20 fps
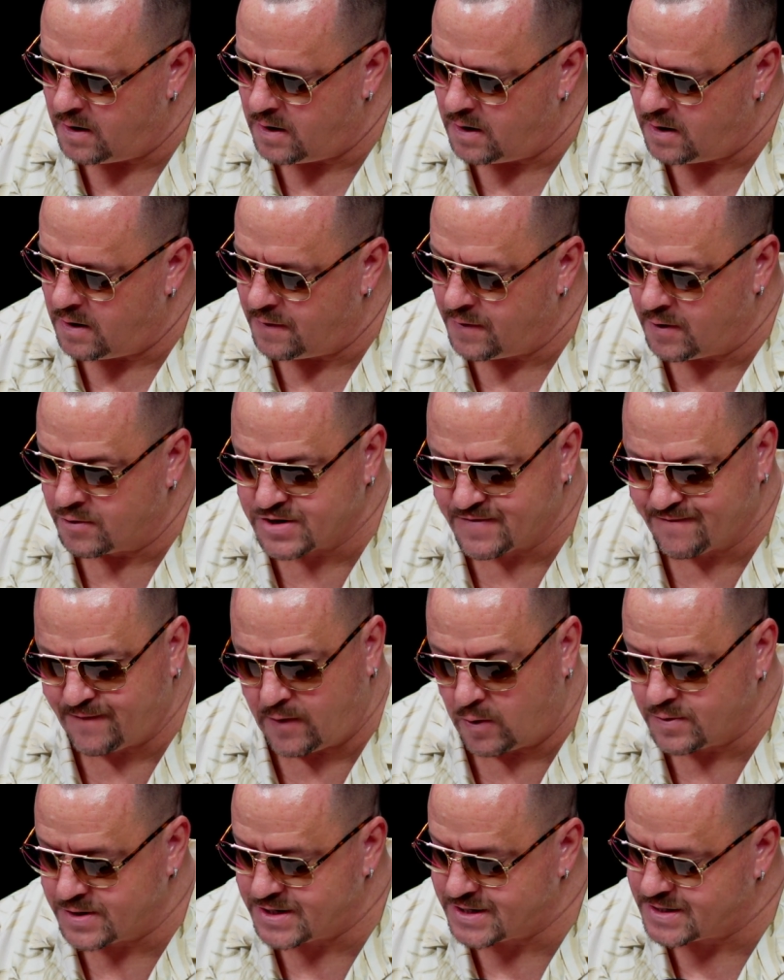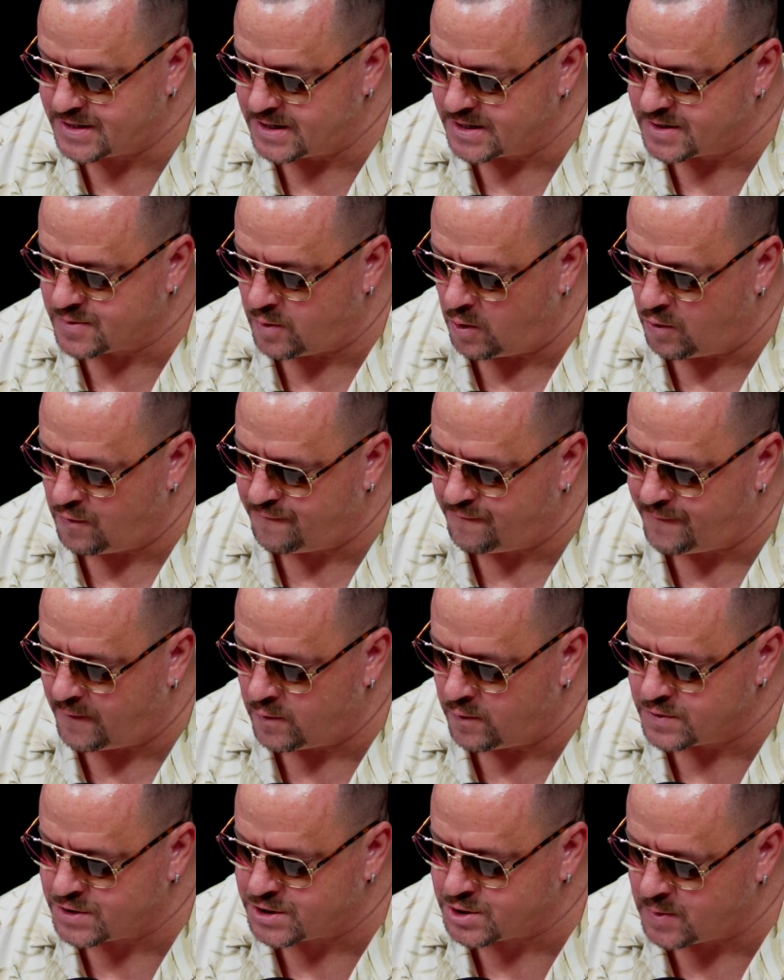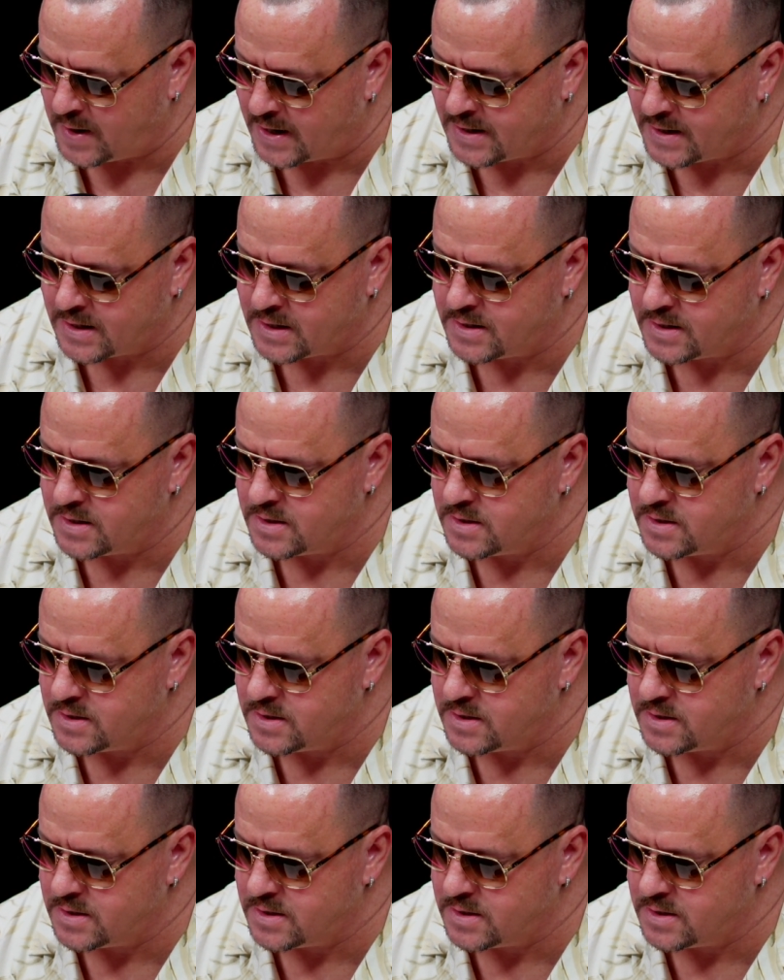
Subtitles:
Those votes his woke foes shredded